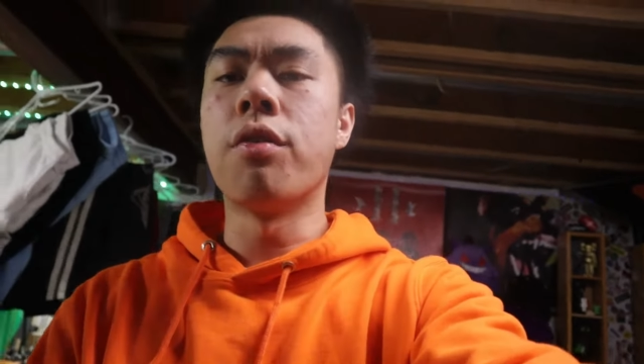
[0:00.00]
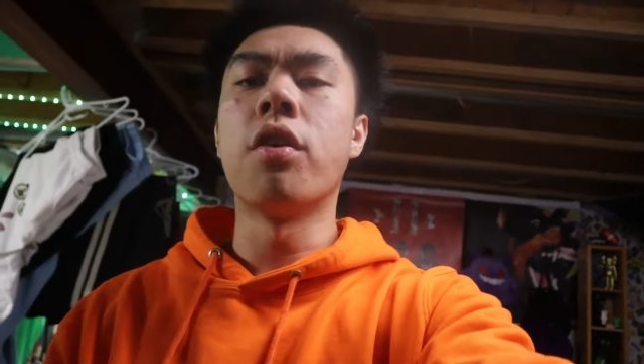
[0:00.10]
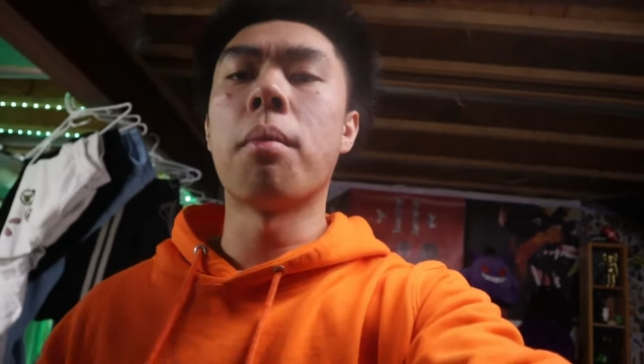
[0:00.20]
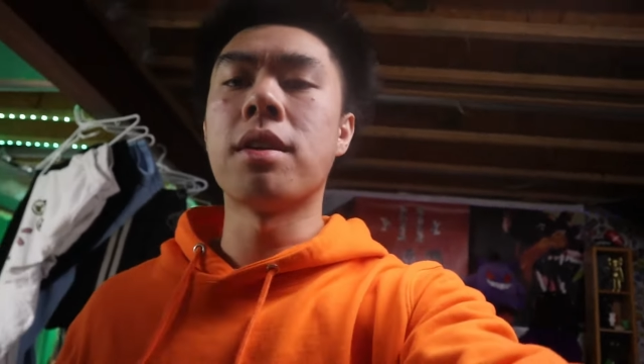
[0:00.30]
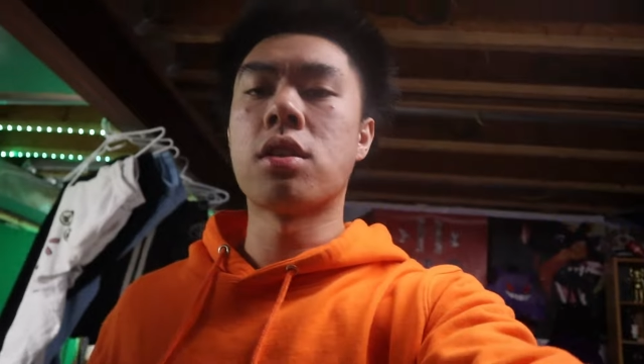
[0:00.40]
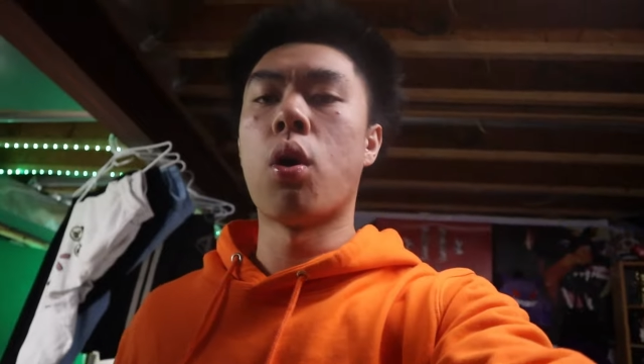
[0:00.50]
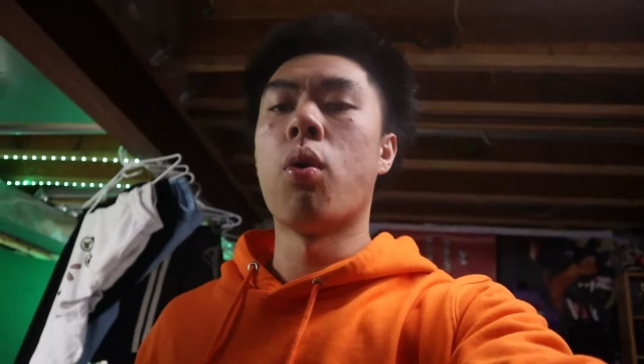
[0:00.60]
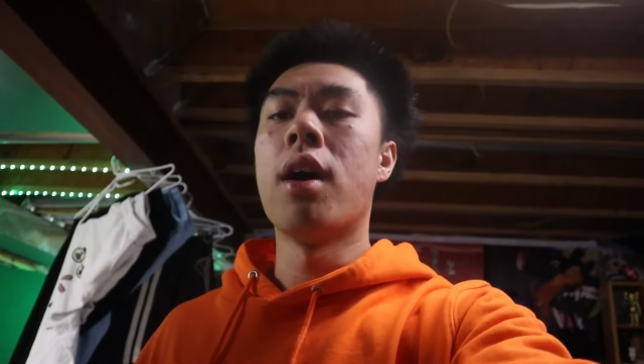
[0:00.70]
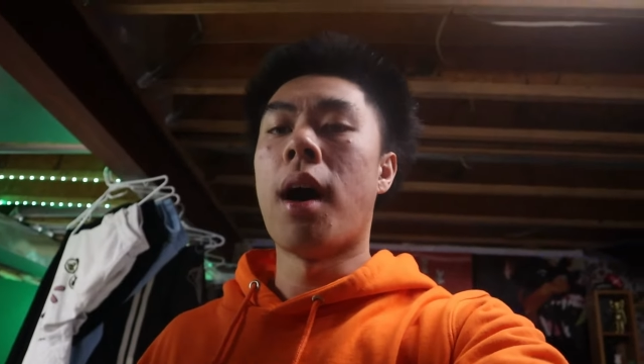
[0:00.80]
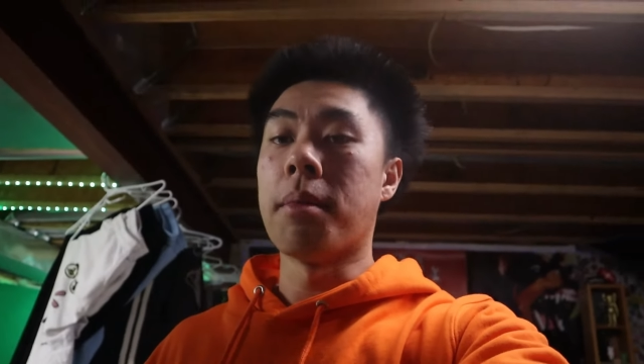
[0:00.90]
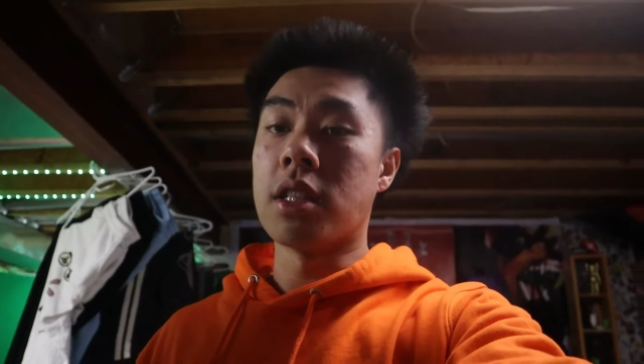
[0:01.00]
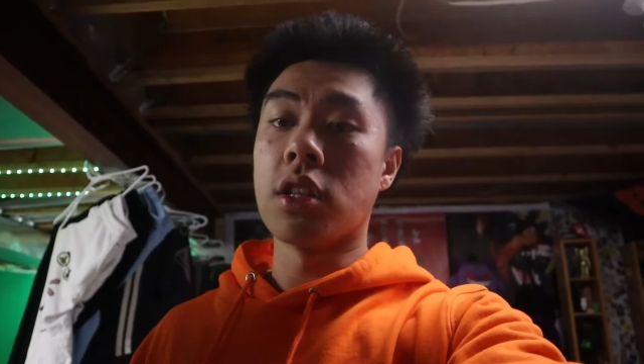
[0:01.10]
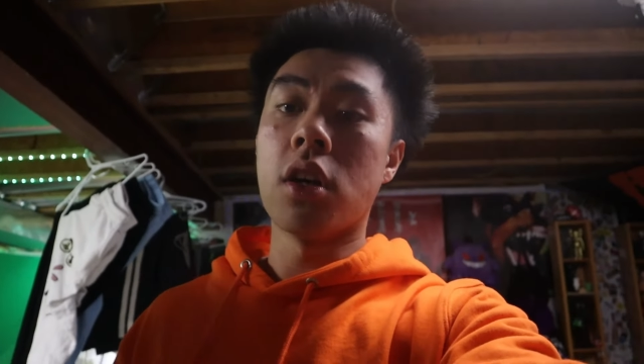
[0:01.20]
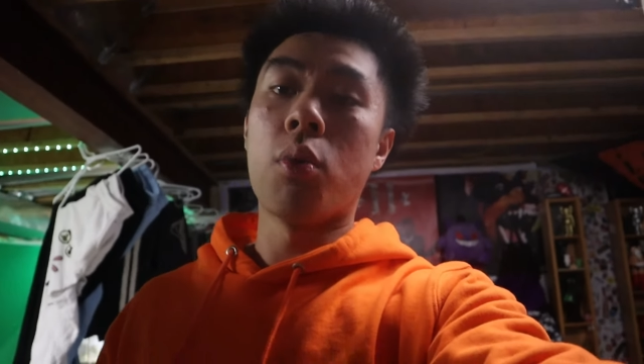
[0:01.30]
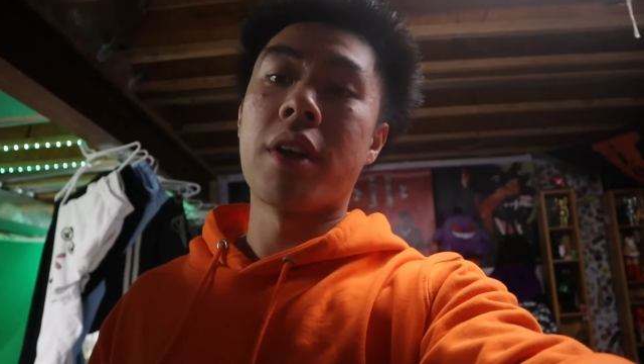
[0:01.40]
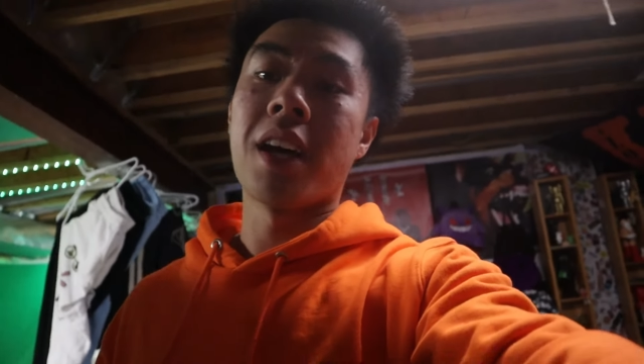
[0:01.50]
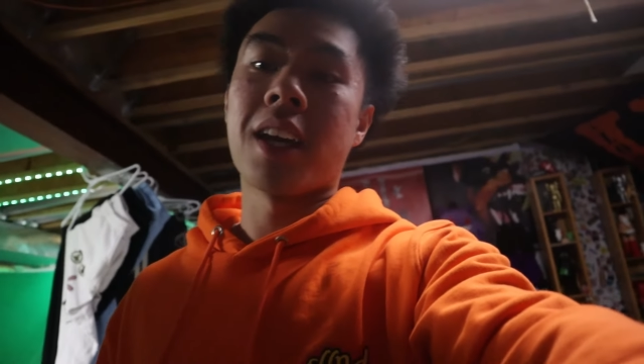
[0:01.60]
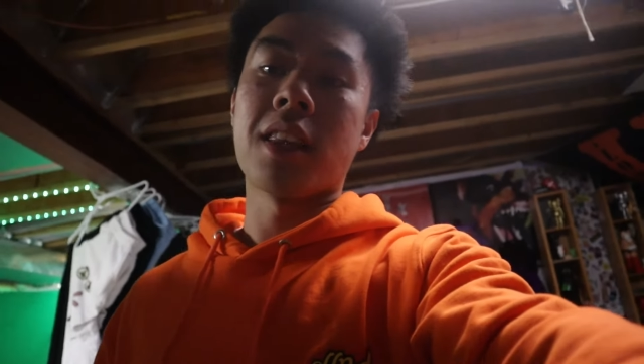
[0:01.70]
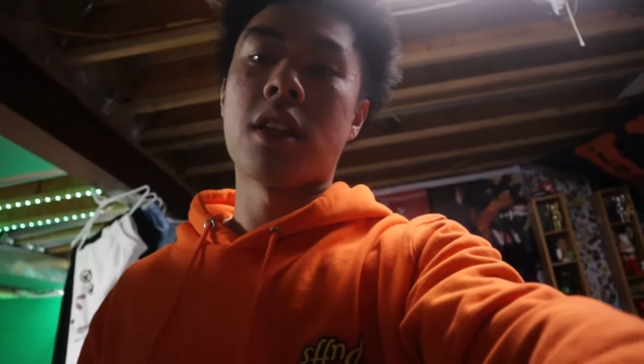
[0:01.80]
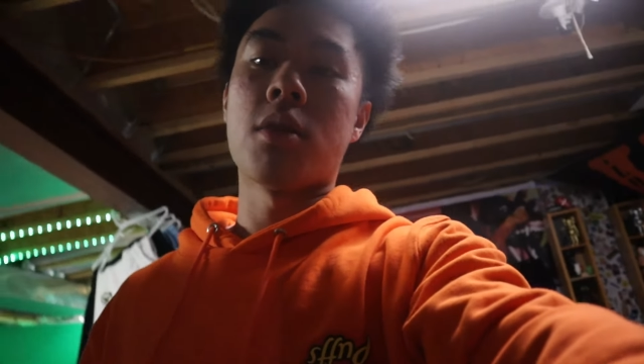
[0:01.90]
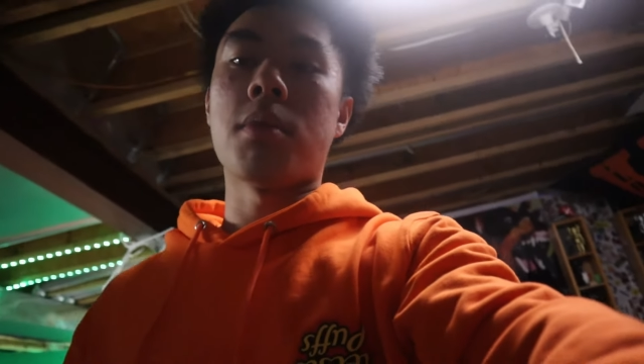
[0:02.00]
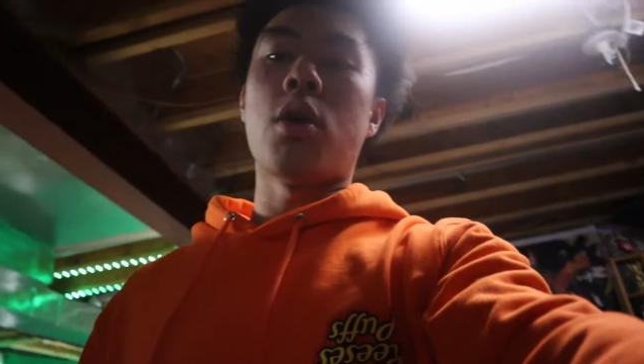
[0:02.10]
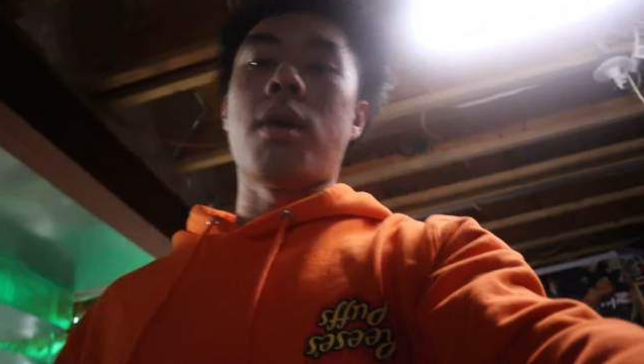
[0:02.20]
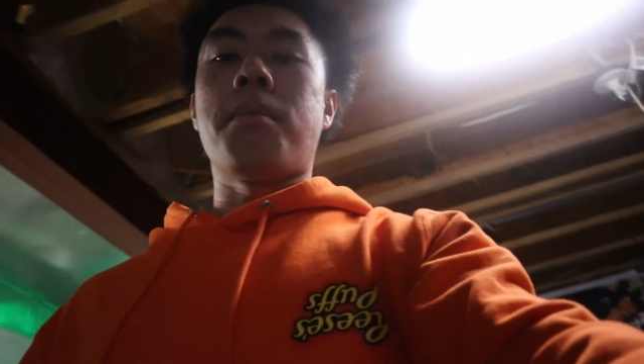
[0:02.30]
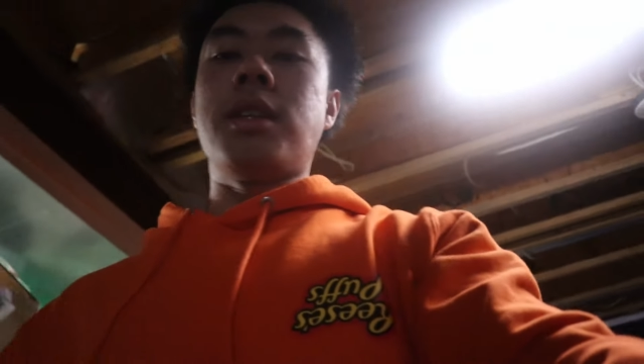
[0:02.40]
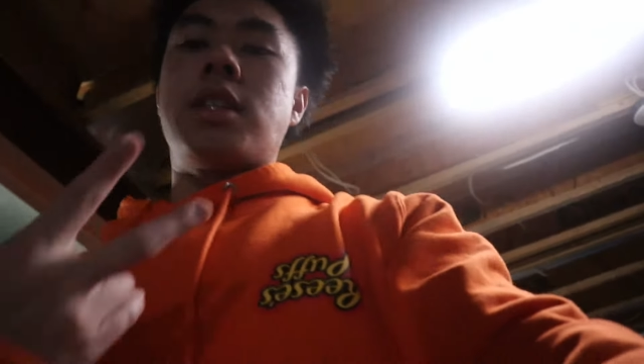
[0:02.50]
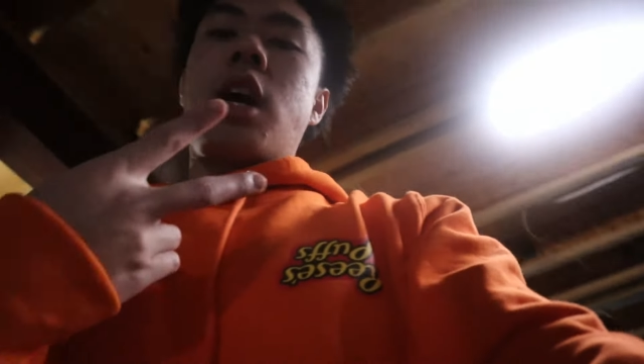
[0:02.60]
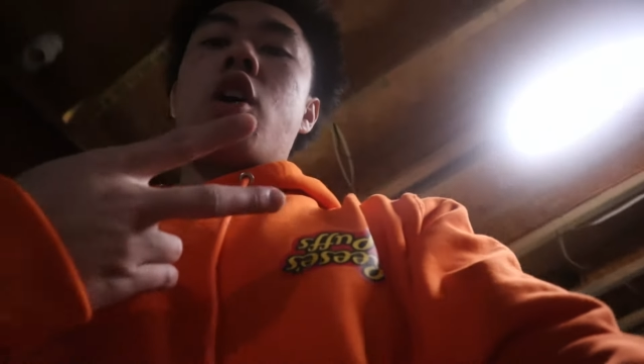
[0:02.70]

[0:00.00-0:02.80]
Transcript: You feel me? So I'm gonna see y'all when I get there, bro. And peace